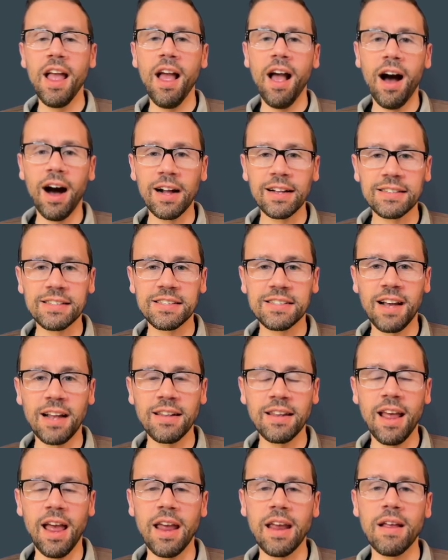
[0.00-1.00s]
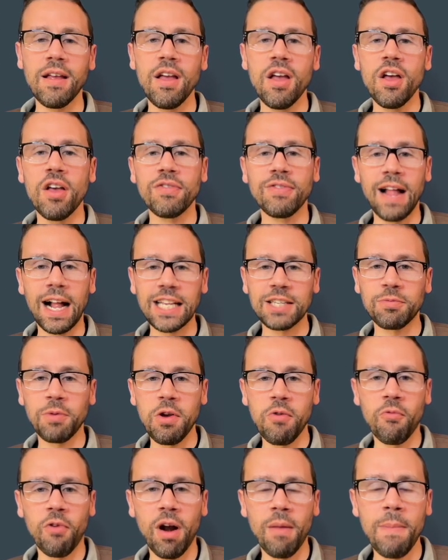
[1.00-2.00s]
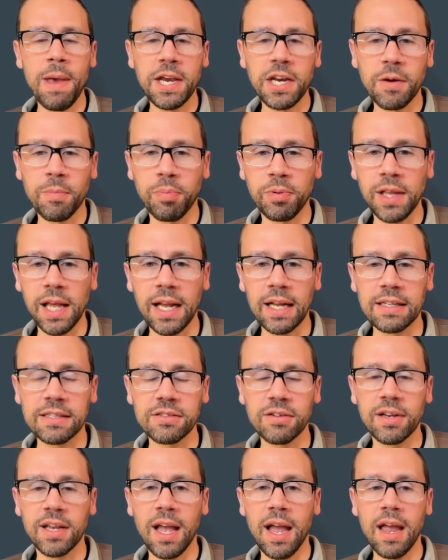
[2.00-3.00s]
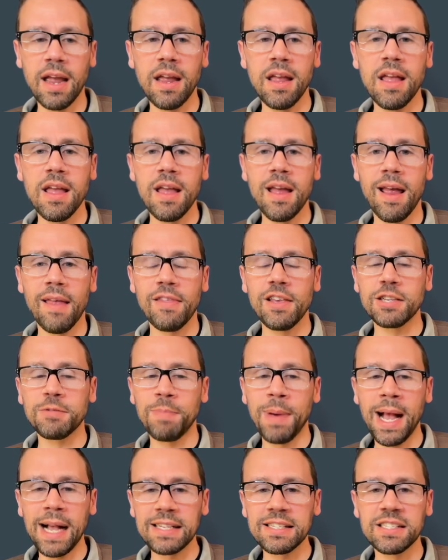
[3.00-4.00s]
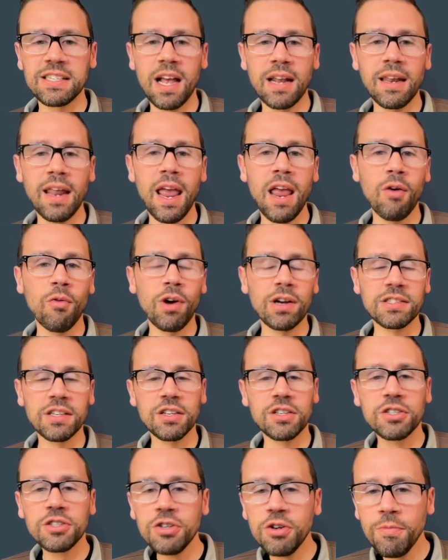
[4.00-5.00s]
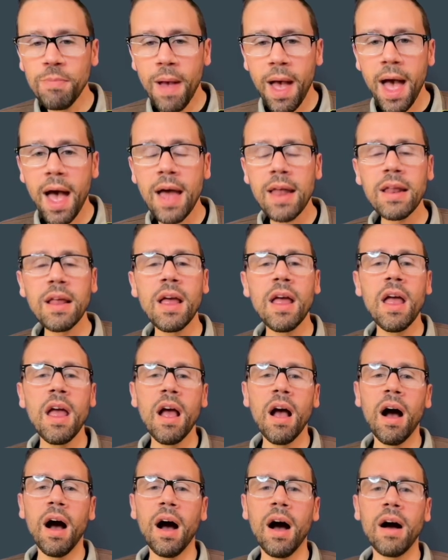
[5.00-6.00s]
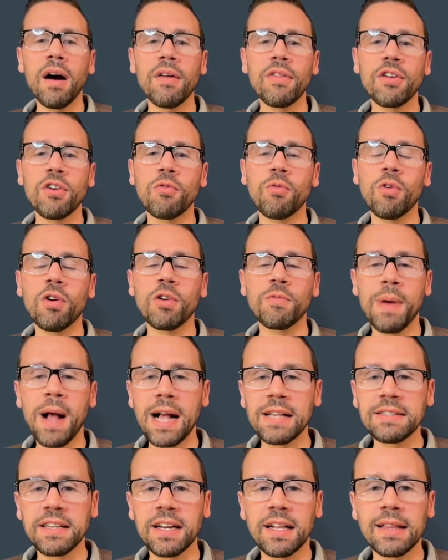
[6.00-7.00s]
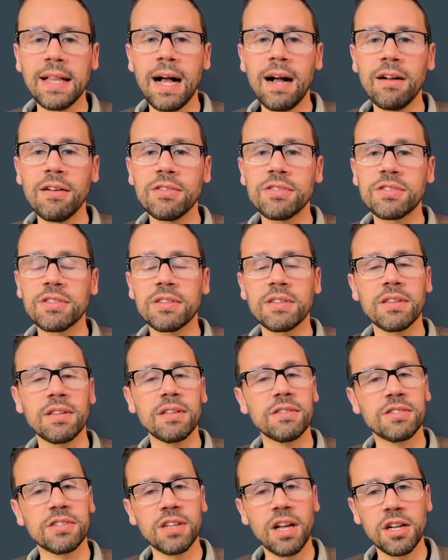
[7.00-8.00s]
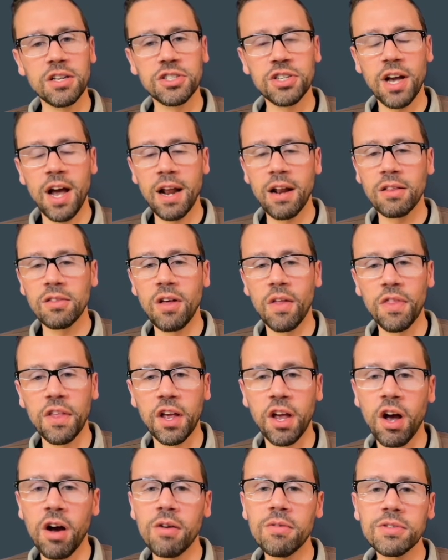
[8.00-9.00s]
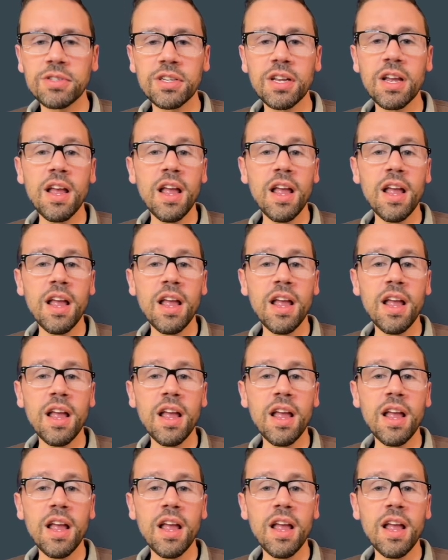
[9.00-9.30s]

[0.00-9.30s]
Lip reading: On Sunday, that's when you want to make your plans, okay? This past Sunday, it wasn't too bad. There were passing clouds, sunshine along the coast.